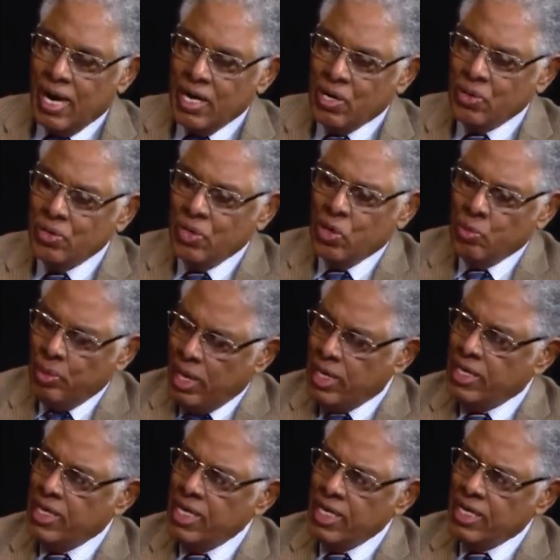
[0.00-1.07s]
I, owe no
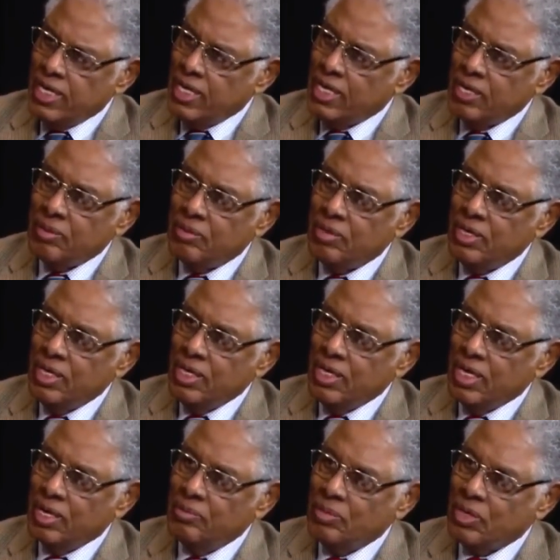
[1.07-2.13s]
man anything
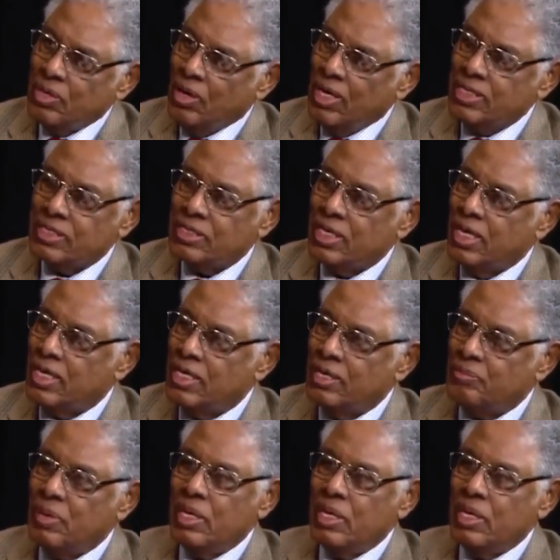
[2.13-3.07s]
uh, because uh,